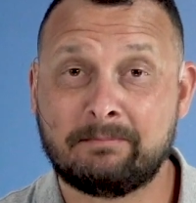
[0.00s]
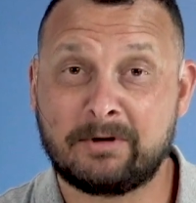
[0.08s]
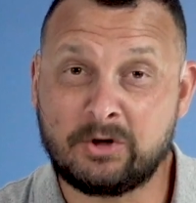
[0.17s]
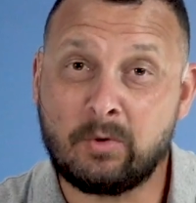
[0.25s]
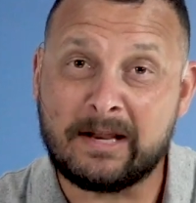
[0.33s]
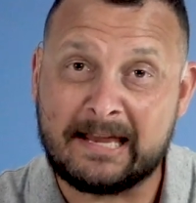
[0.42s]

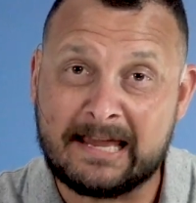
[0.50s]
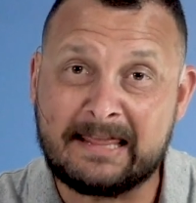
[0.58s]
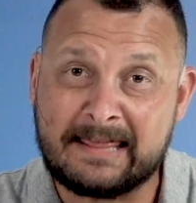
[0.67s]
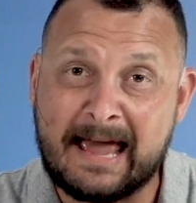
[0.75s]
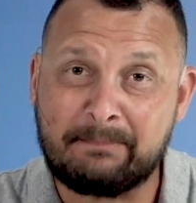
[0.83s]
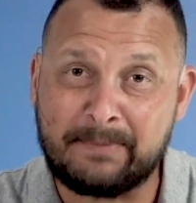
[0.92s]
But you want to
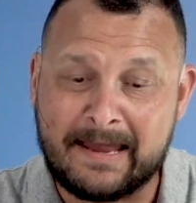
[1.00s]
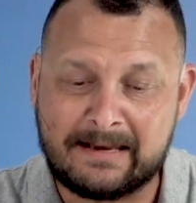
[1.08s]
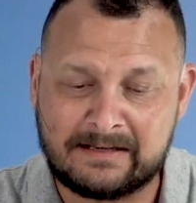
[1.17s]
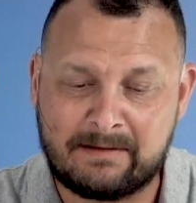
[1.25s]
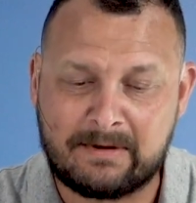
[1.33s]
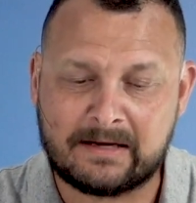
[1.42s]
end that
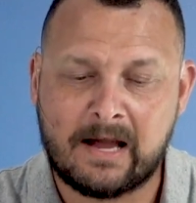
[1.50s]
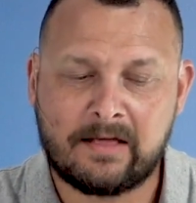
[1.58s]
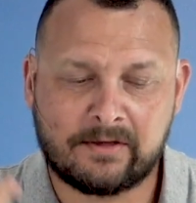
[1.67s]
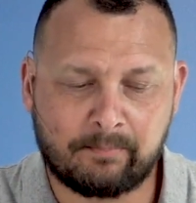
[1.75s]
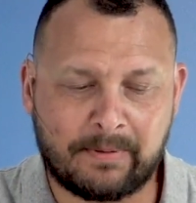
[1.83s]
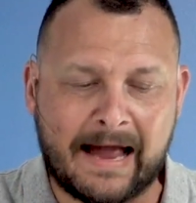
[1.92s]
pandemic?
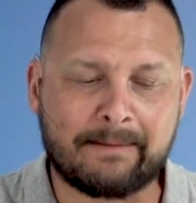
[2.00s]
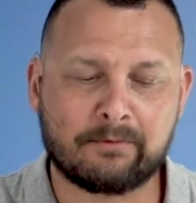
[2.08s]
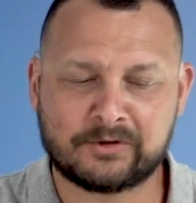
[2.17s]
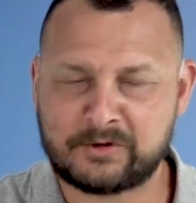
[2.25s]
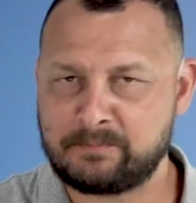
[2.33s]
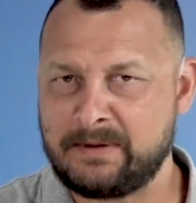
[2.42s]
The
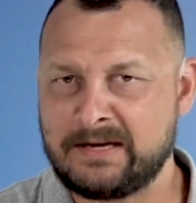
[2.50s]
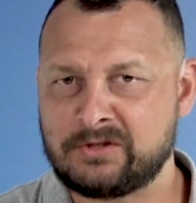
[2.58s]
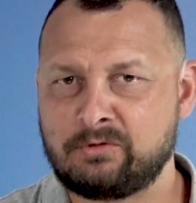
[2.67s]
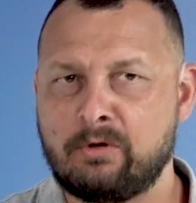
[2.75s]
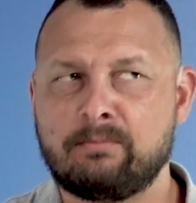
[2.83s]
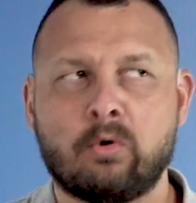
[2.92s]
Bible speaks
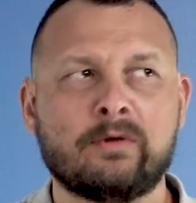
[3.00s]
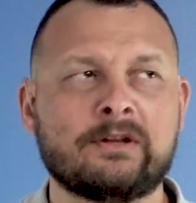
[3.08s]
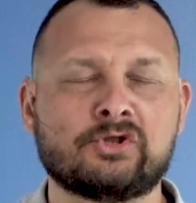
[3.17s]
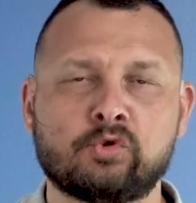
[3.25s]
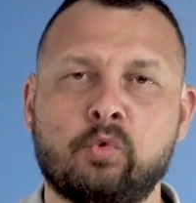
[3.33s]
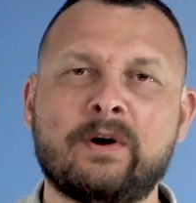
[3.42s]
to it. More
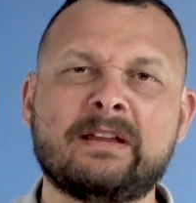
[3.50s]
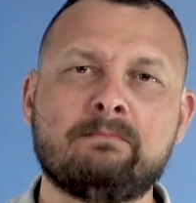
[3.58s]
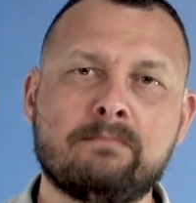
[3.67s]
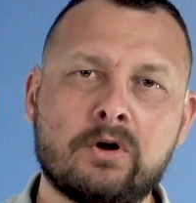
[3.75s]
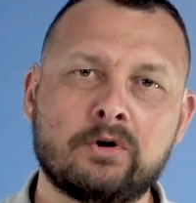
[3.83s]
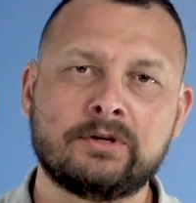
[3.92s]
than 20
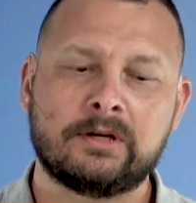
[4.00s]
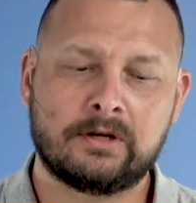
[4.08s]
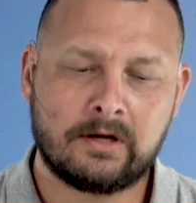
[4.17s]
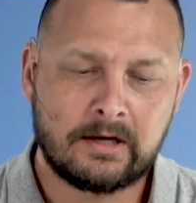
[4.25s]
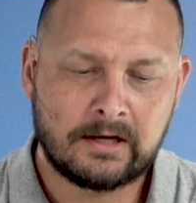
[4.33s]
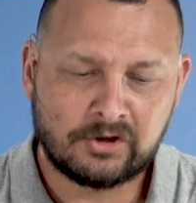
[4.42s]

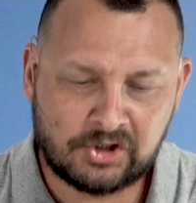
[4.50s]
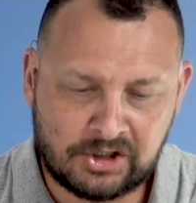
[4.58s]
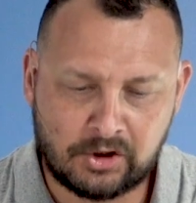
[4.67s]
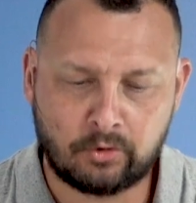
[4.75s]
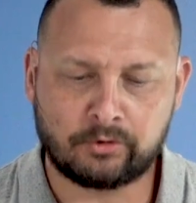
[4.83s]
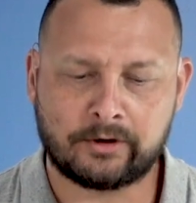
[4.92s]
million
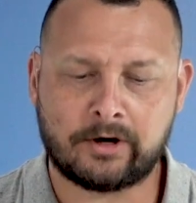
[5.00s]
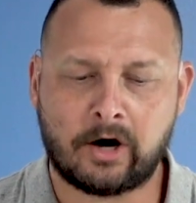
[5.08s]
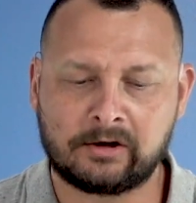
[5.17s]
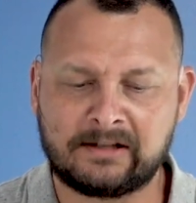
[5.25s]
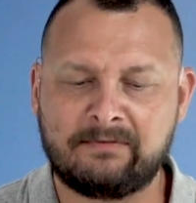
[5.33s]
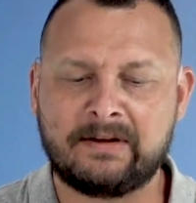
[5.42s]
children
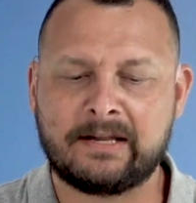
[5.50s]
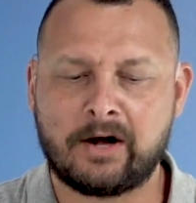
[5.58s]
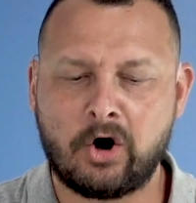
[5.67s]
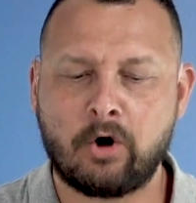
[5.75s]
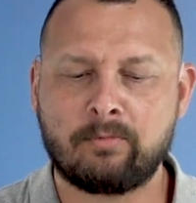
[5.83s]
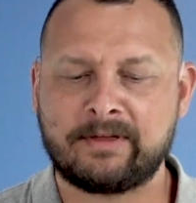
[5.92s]
are living in a
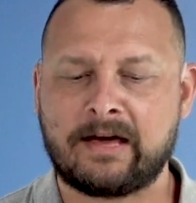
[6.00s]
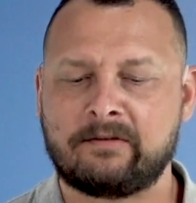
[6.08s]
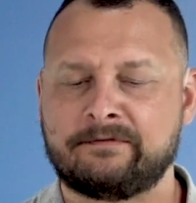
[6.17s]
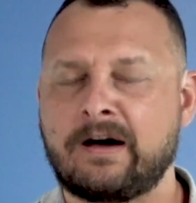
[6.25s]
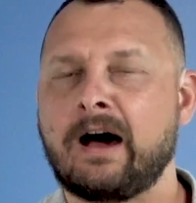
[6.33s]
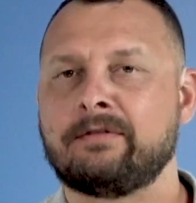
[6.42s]
home without a
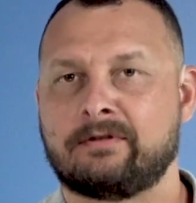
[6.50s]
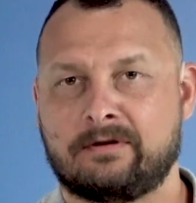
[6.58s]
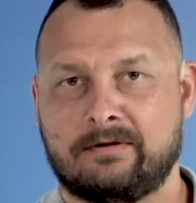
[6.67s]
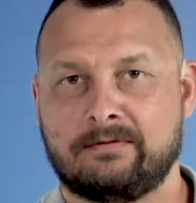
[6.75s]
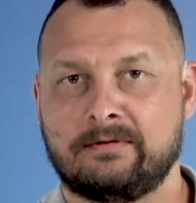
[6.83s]
father.